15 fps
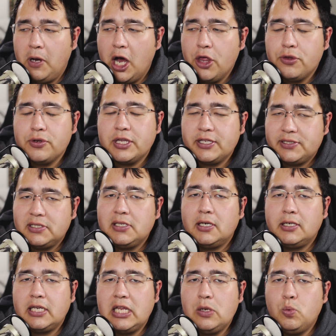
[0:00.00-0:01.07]
other than C
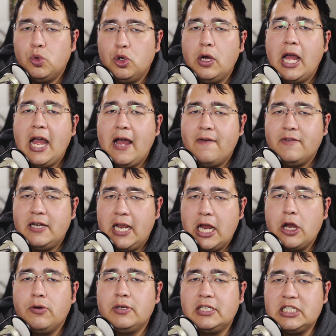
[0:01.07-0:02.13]
R T will have
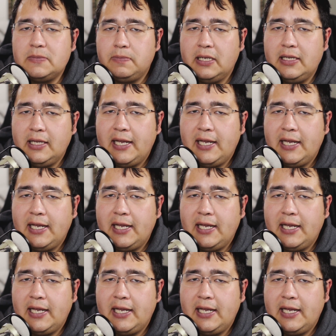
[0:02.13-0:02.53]
inherent display